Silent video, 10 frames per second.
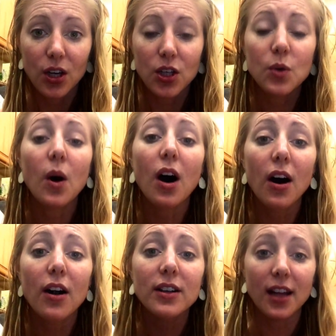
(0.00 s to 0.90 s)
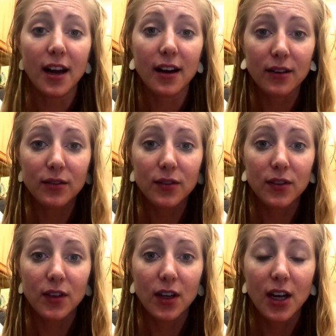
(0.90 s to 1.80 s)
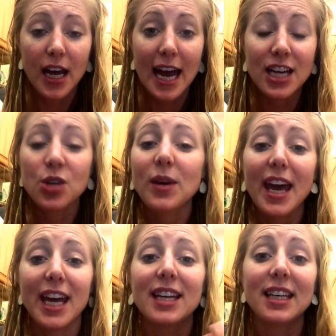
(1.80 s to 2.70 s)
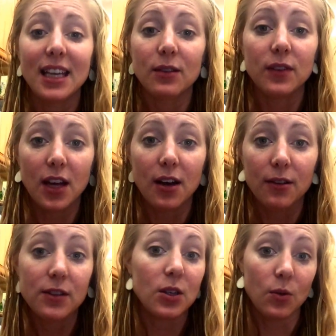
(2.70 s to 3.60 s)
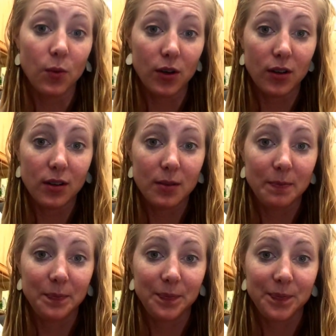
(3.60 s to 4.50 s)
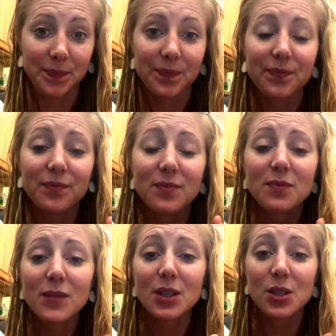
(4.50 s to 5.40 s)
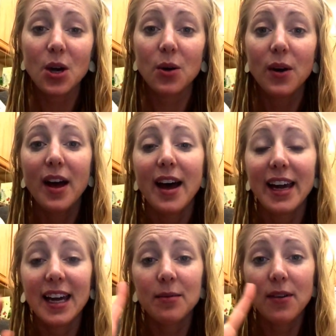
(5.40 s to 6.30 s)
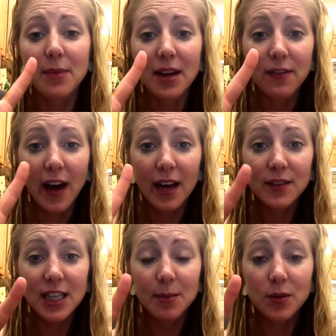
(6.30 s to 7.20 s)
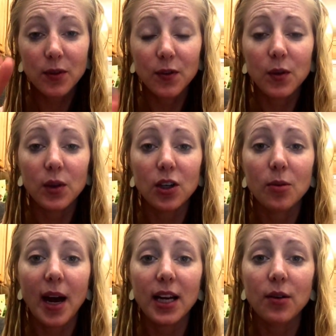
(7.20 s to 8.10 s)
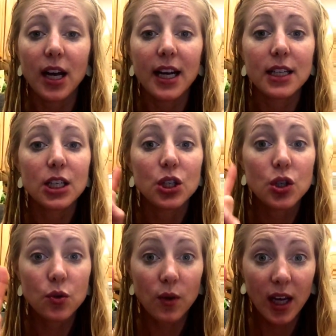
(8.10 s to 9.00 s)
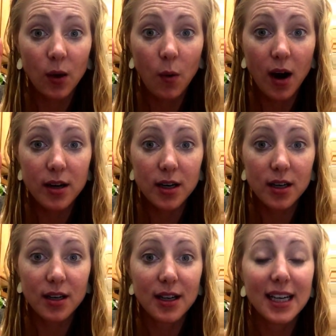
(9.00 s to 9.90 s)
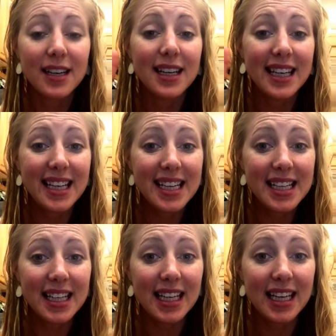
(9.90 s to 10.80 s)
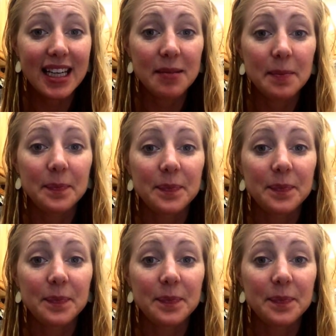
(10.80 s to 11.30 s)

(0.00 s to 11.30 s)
You are love, and you can give love to the world. So again, my 5 tips for fueling your body right: drink water, eat clean.